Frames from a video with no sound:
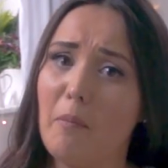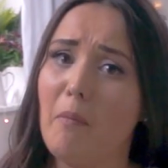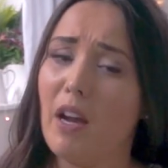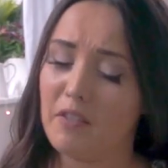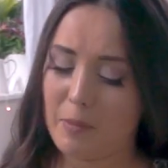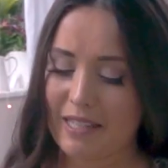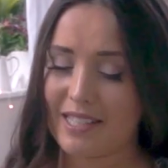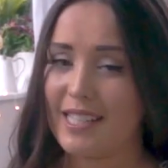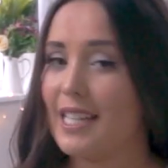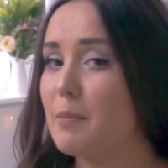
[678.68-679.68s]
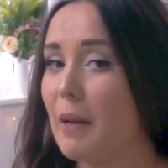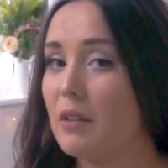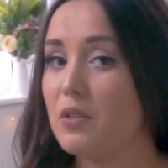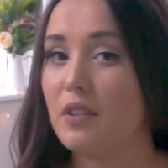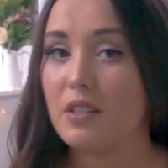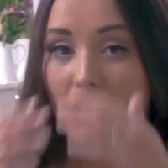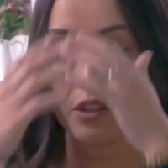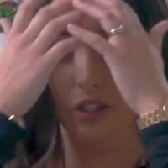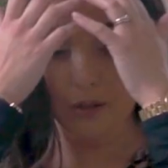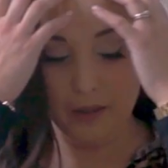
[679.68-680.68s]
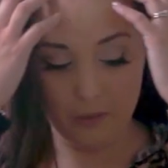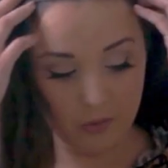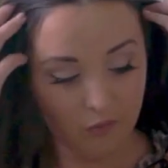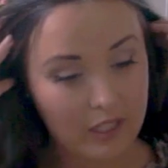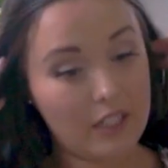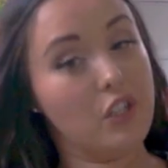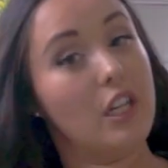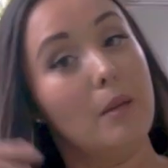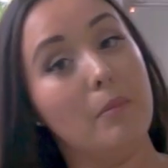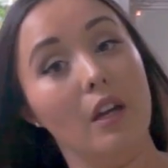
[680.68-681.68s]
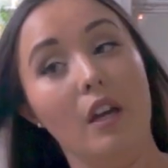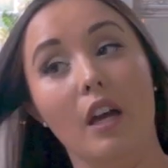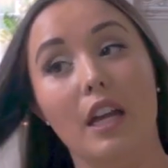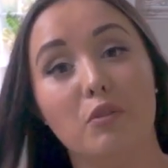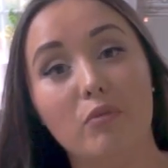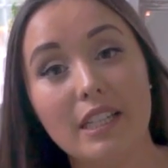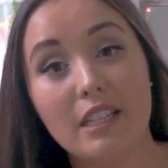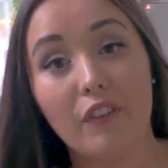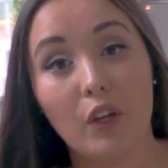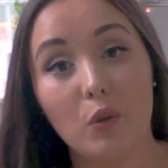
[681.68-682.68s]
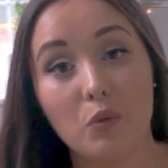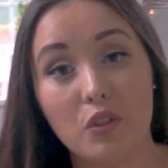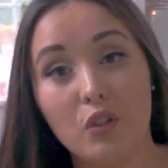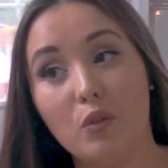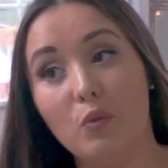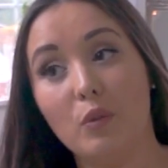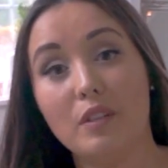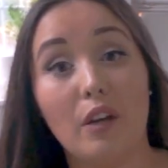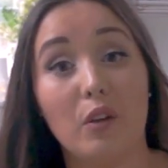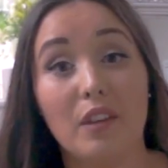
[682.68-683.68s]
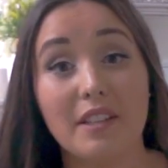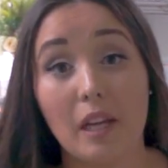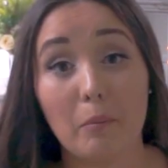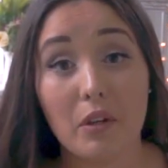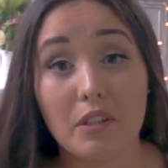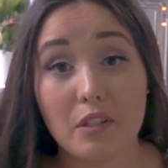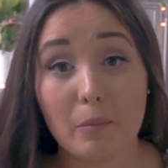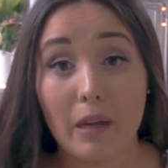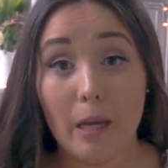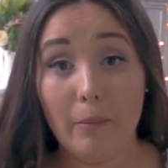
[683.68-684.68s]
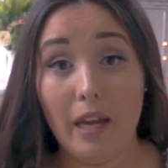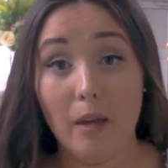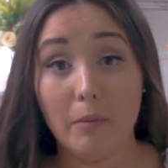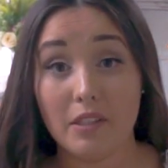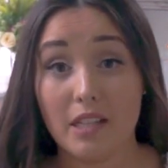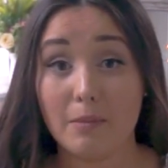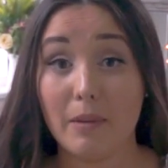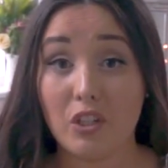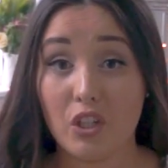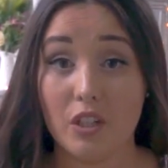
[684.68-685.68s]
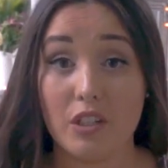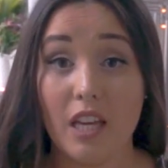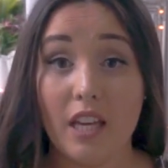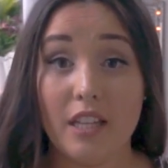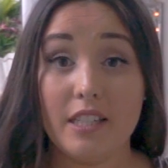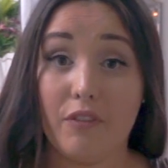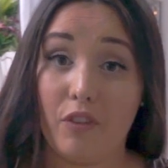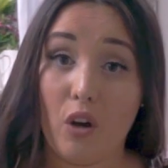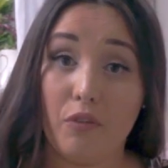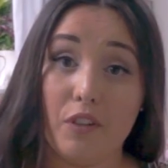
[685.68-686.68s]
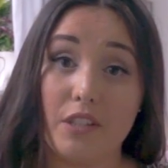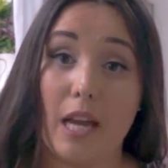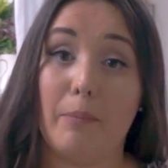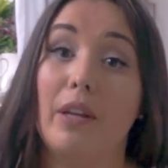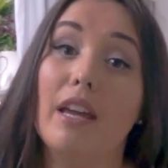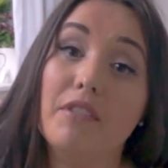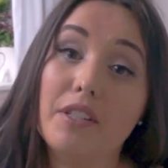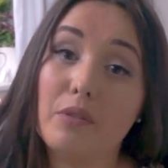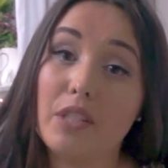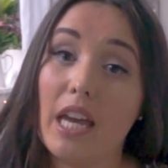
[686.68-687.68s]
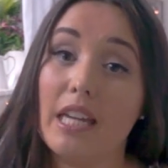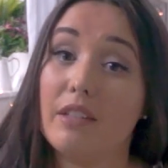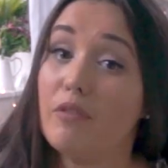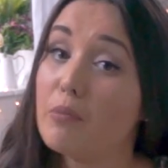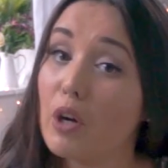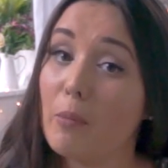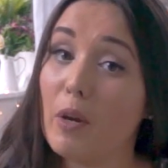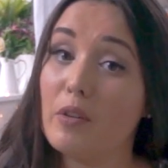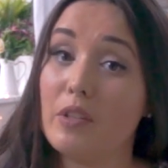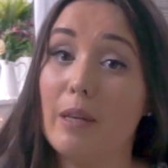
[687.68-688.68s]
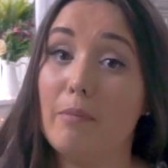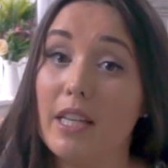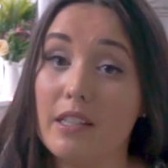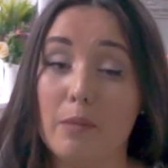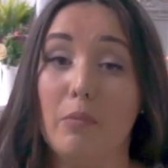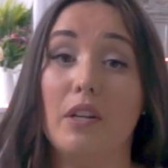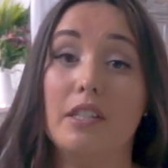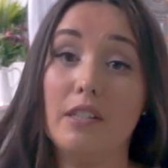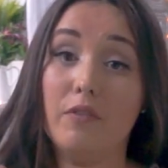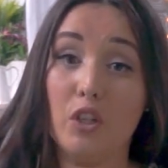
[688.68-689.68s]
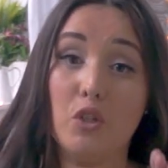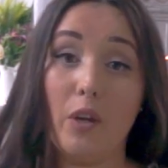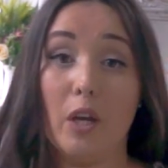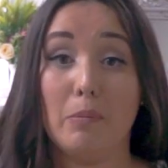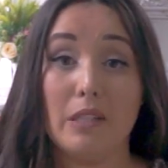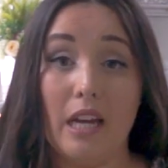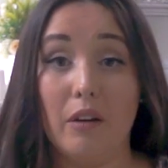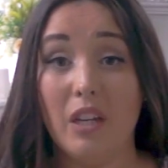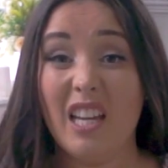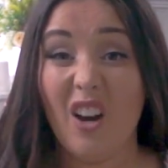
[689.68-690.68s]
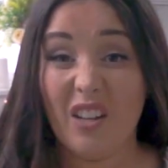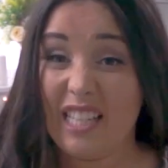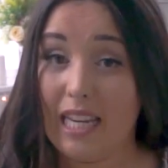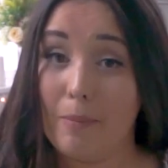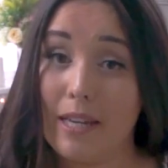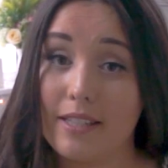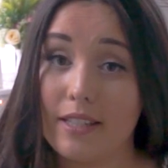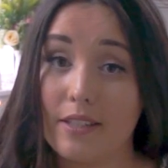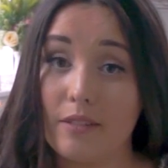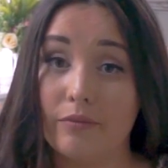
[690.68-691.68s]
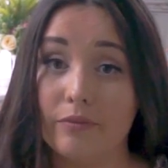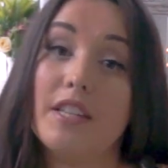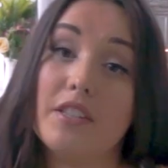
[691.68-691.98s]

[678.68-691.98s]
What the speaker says: I might have spent £6 on this item. It was really cheap. It's really difficult to tell you the exact prices on Pat Pat because, as mentioned, different offers happen every single day, different promos. It means the prices fluctuate up and down on a daily basis.